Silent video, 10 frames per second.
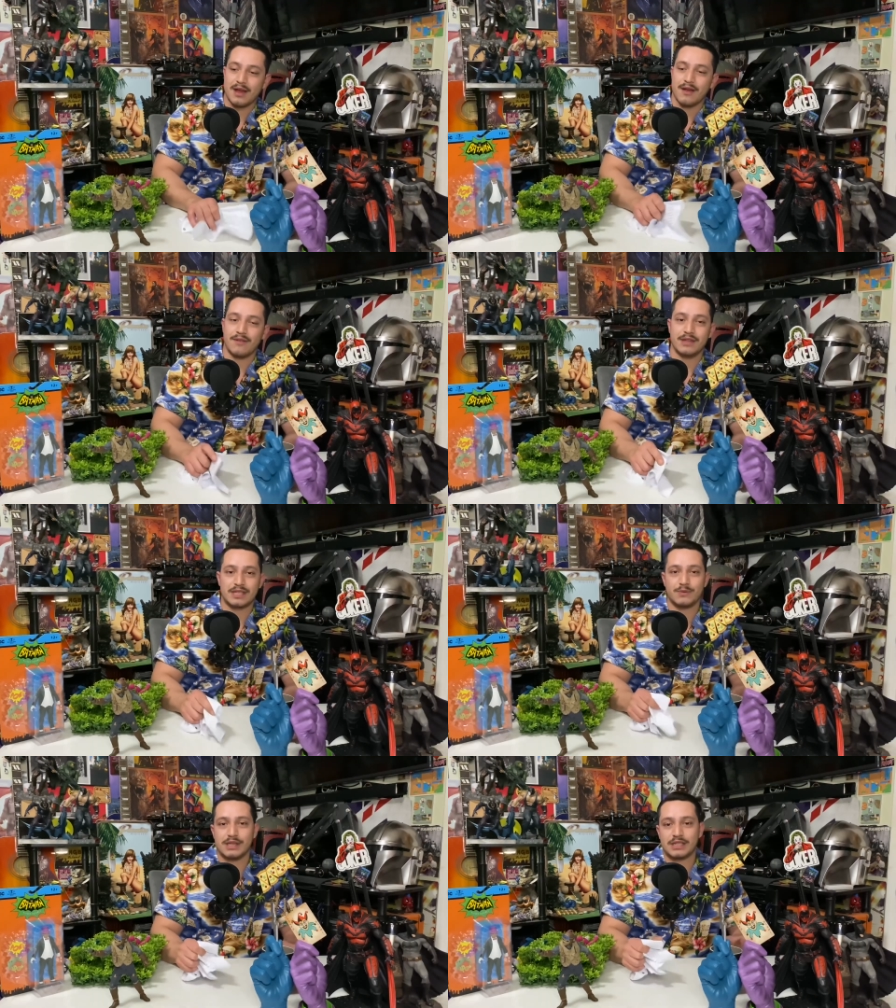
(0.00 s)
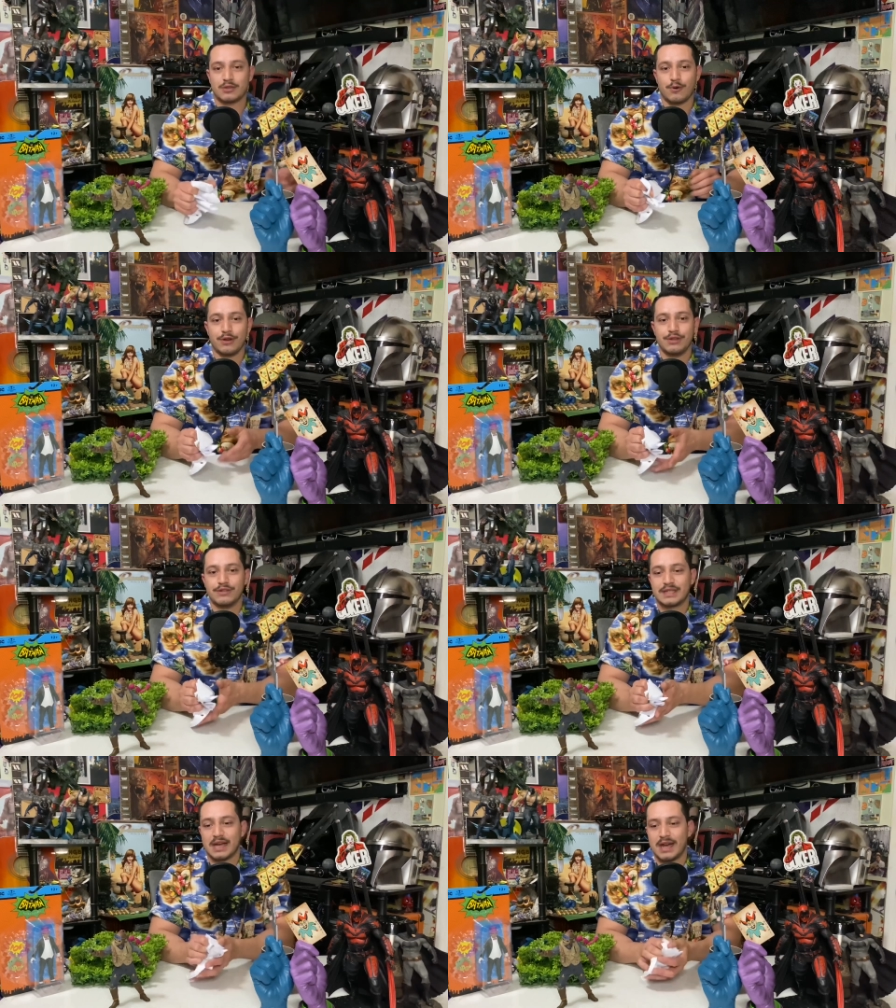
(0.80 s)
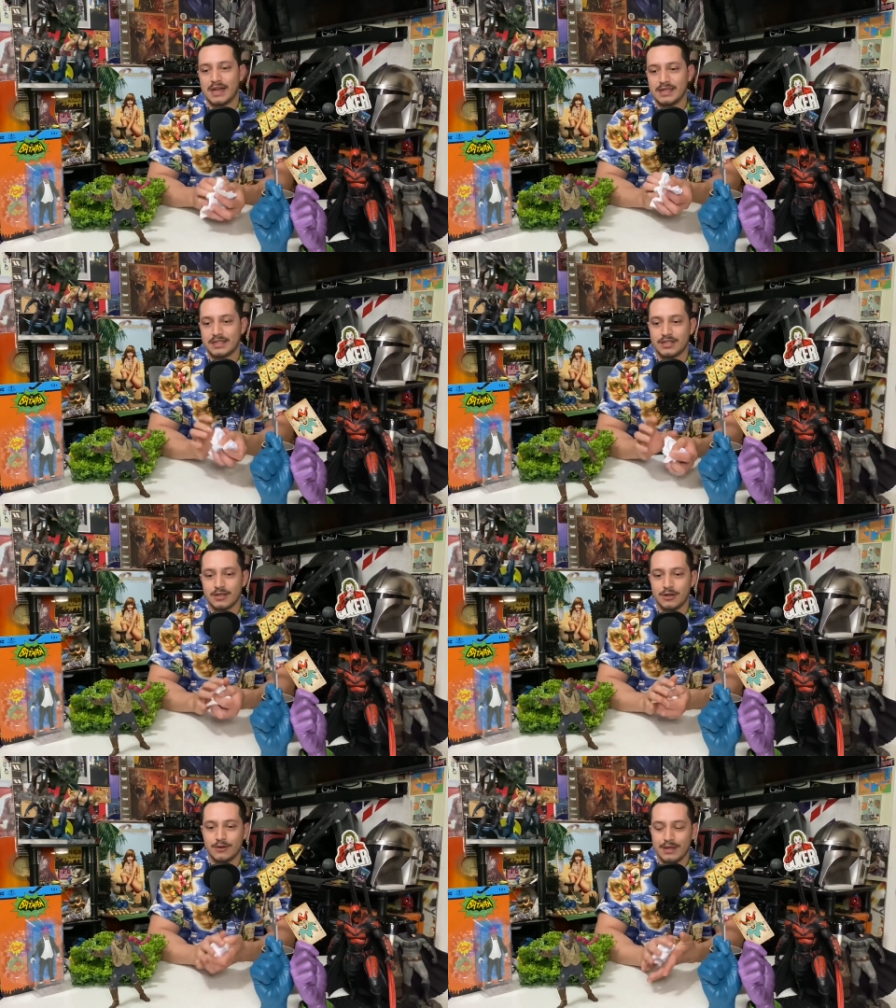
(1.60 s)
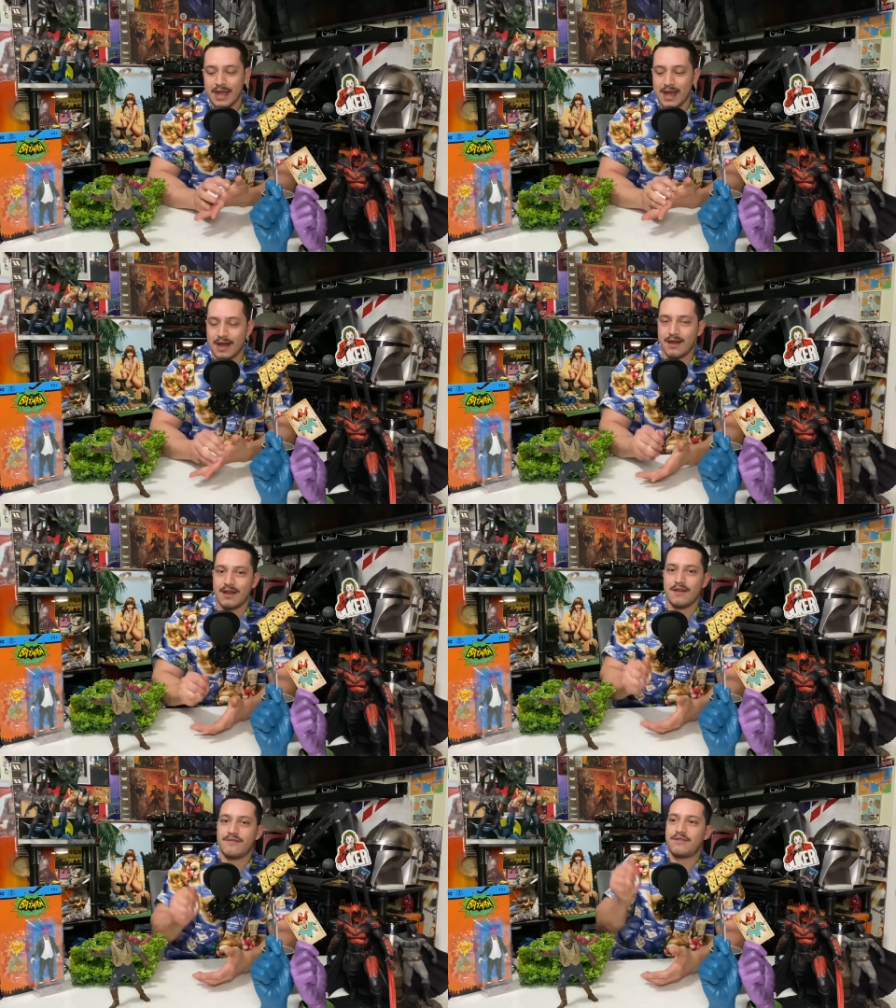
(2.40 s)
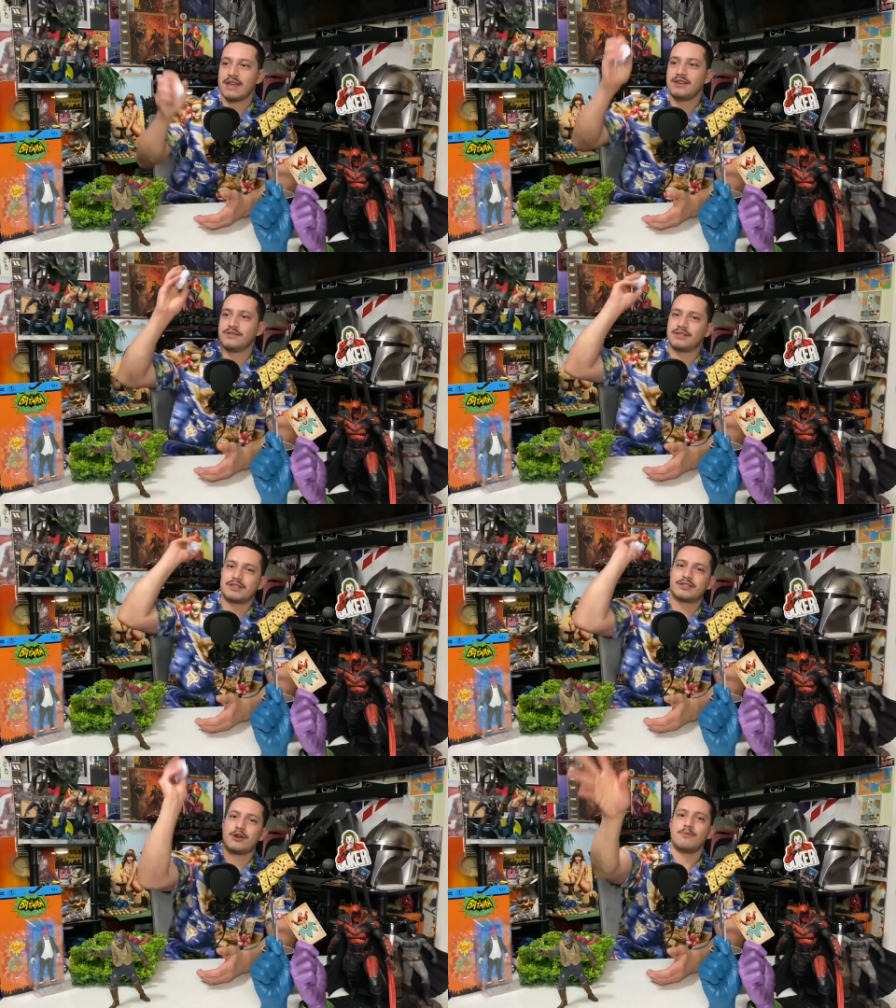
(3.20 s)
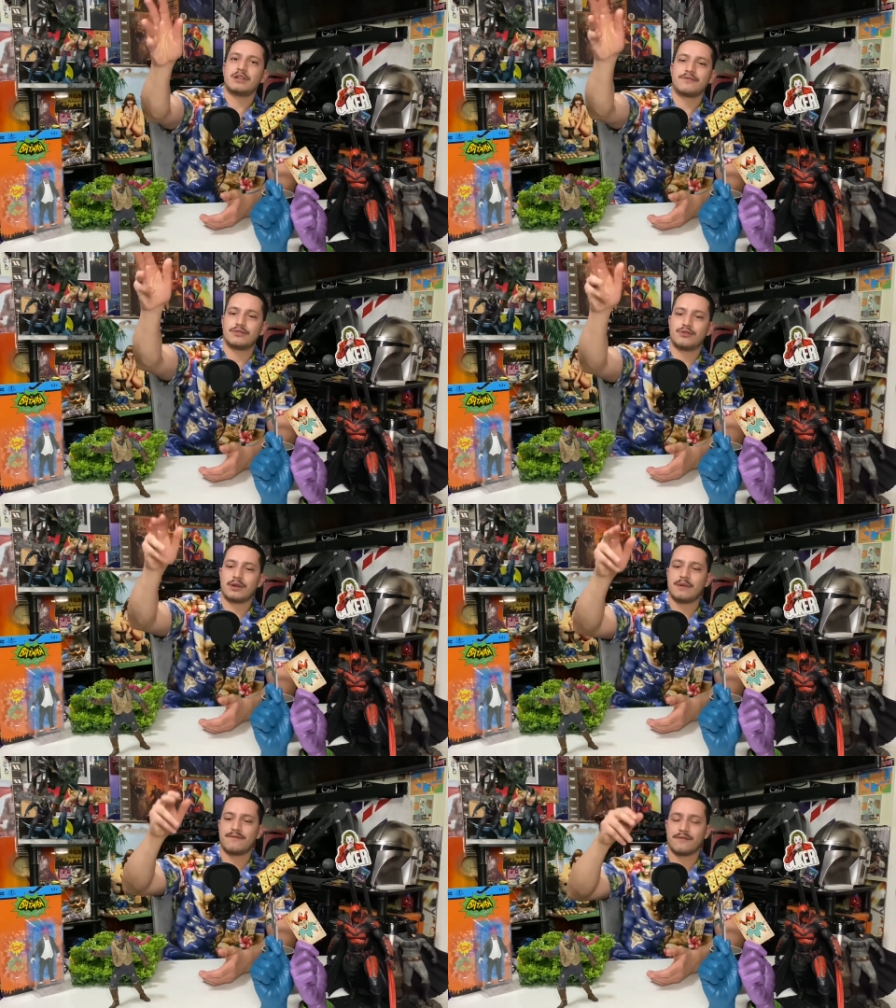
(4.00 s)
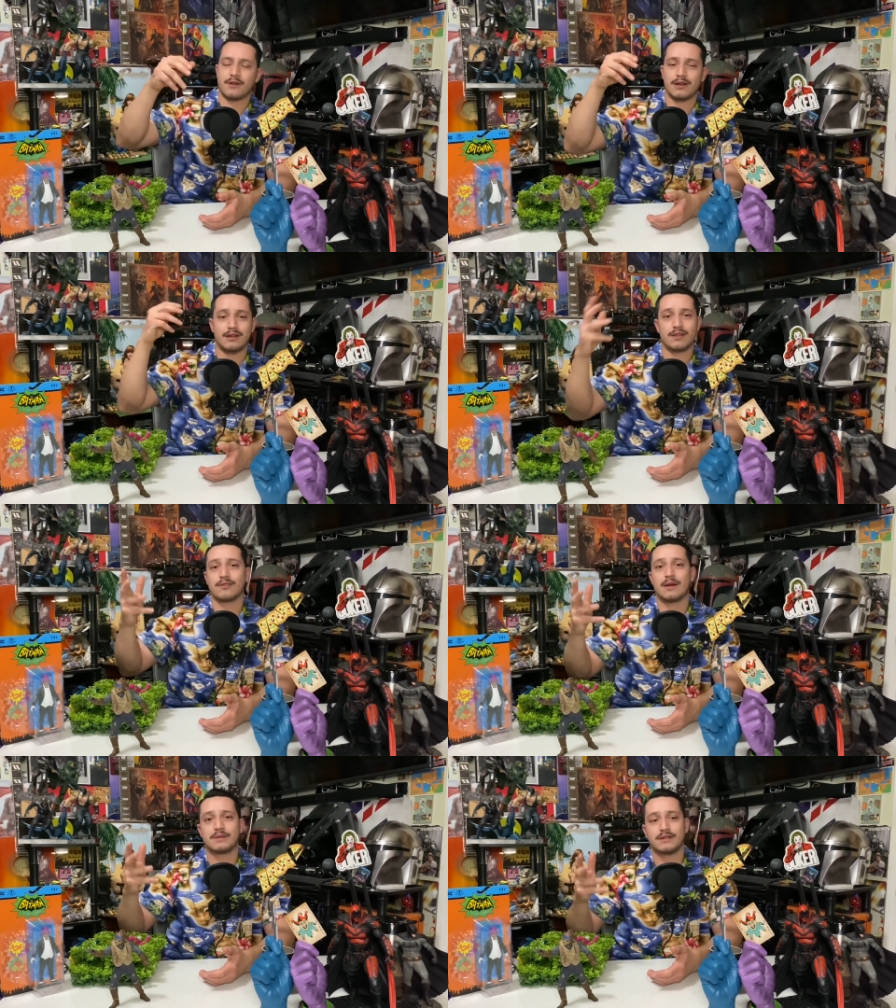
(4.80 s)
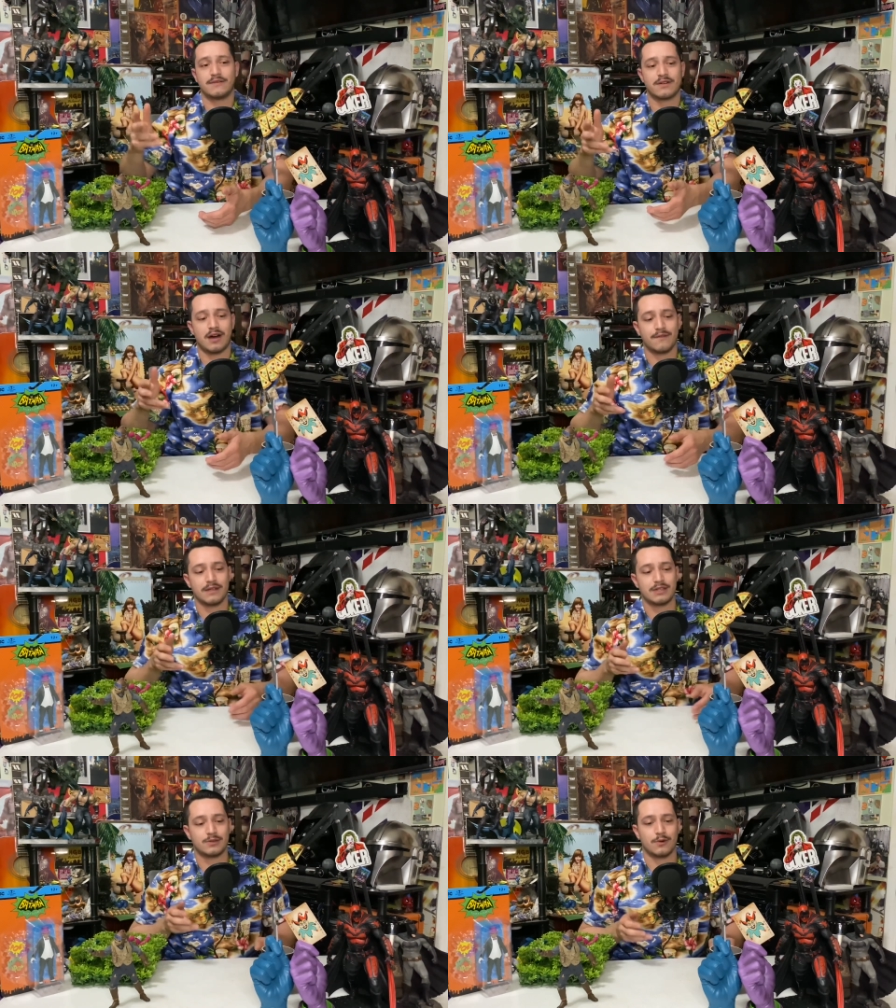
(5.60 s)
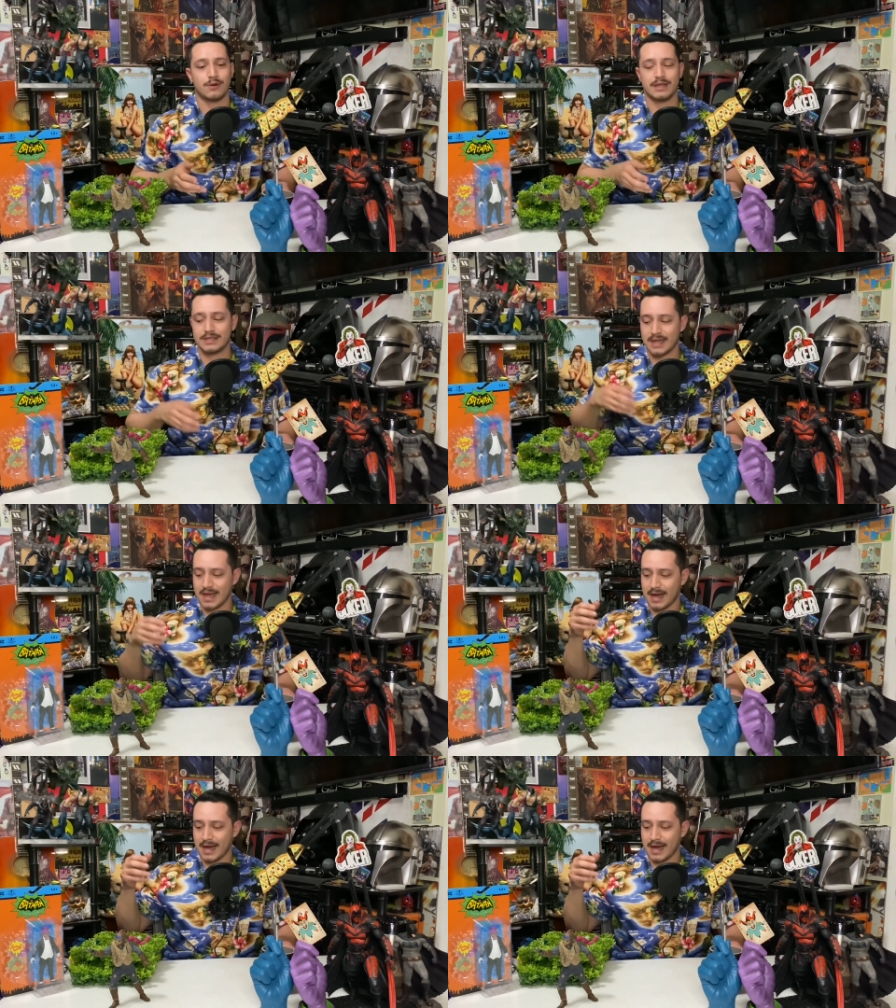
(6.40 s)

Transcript: this week's toy news, guys. So yeah, thank you so much for joining me for another episode of Coffee and Toys.